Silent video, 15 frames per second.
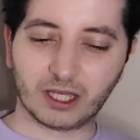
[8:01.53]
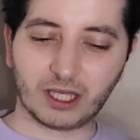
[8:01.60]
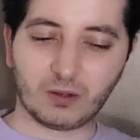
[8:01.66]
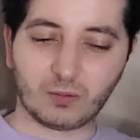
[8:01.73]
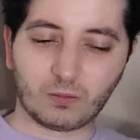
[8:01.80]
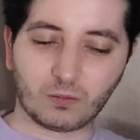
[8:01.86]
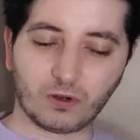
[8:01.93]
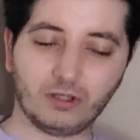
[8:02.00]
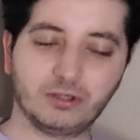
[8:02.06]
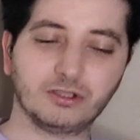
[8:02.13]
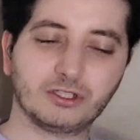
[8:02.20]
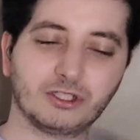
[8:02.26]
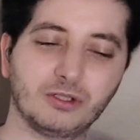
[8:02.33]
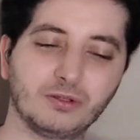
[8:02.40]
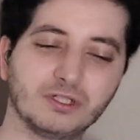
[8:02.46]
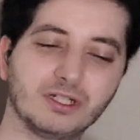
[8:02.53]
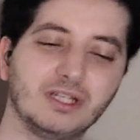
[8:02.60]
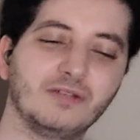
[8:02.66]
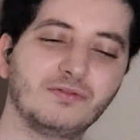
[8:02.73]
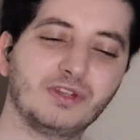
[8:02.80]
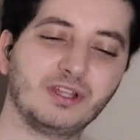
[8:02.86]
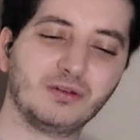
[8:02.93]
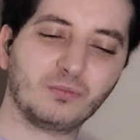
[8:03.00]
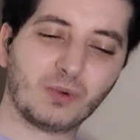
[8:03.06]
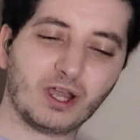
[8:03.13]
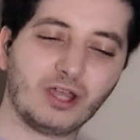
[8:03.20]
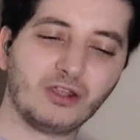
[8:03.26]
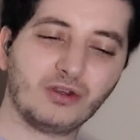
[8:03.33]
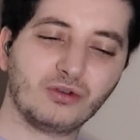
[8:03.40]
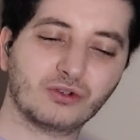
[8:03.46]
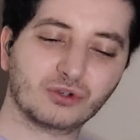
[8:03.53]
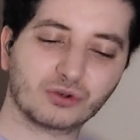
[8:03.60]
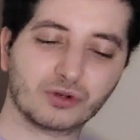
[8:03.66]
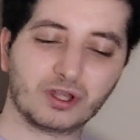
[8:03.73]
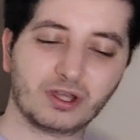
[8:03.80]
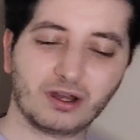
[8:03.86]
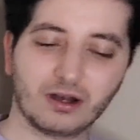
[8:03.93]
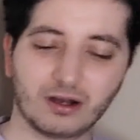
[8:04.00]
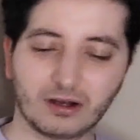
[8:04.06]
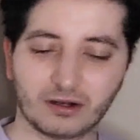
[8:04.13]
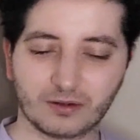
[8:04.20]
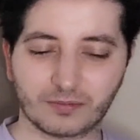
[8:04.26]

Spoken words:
We want you to live the way you truly are.